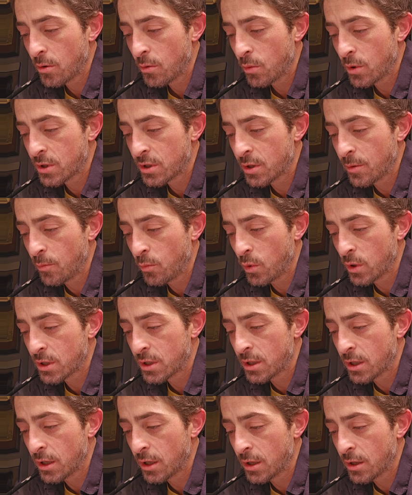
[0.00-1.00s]
What's
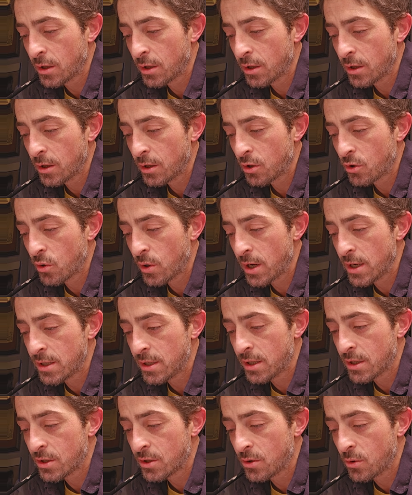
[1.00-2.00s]
the
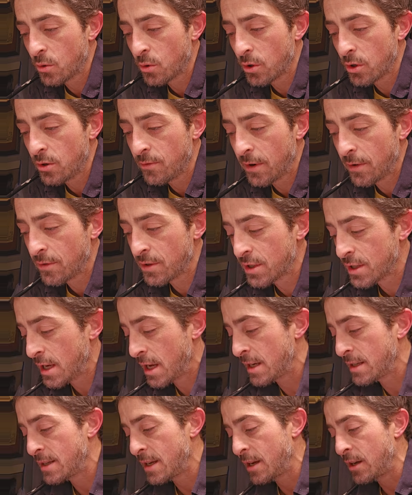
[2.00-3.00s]
craziest door you've ever
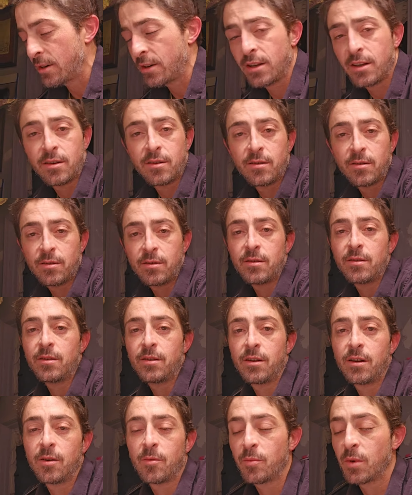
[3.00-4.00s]
sat down in,
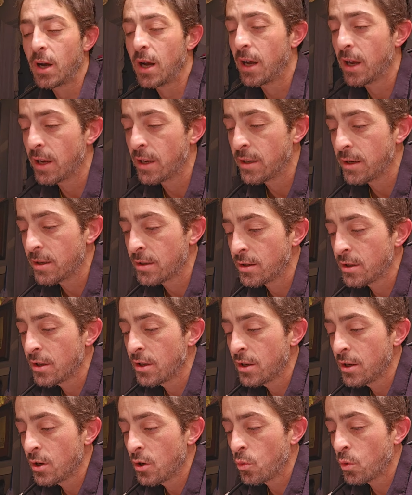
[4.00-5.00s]
behind, and
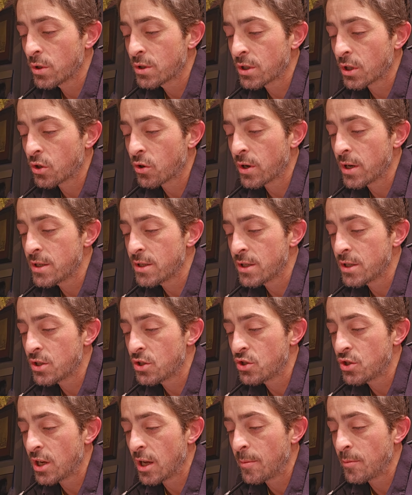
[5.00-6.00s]
what's the craziest
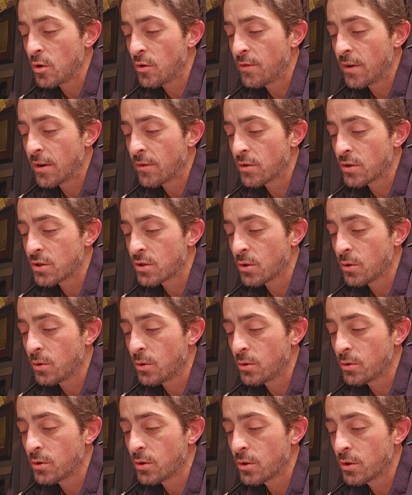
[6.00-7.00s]
gem you've ever
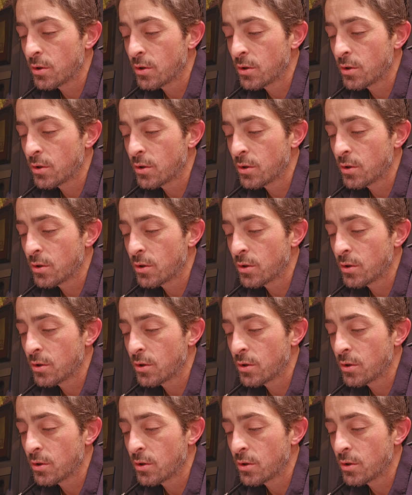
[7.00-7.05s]
sold?